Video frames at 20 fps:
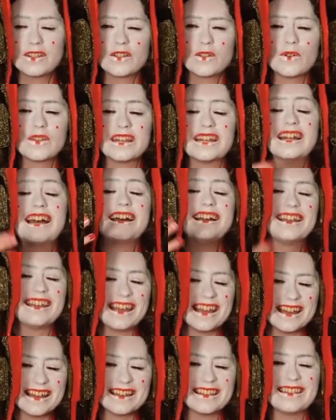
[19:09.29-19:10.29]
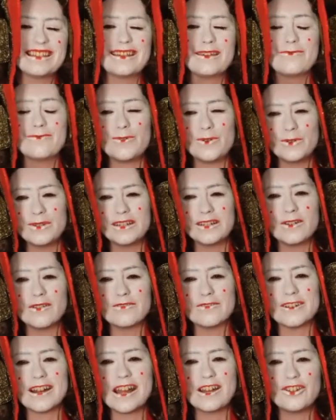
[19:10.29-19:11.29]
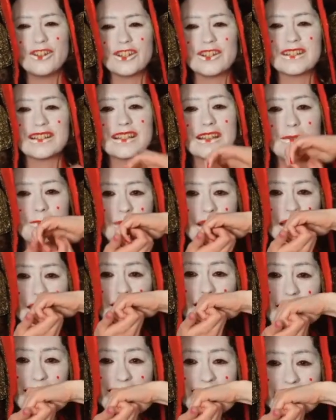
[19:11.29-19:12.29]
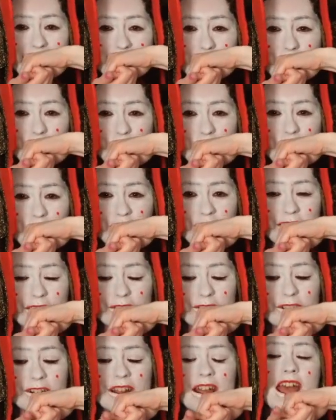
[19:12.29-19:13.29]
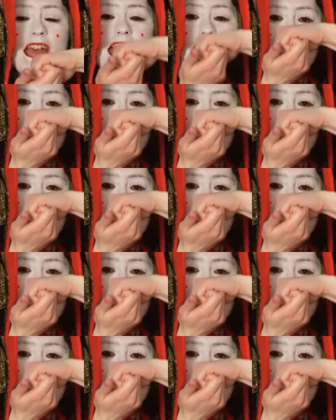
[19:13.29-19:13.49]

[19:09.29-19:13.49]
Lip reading: so that again the folded over edges can be locked into each other